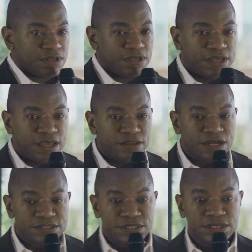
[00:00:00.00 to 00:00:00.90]
cannot
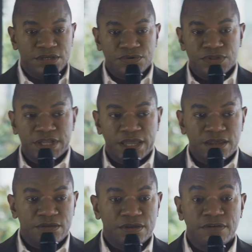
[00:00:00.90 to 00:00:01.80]
secure the
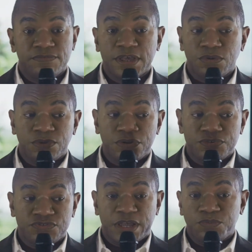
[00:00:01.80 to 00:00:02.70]
data if they don't
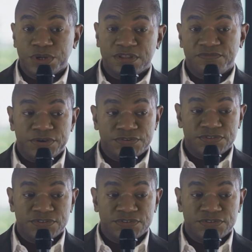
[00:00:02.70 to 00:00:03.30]
understand what device is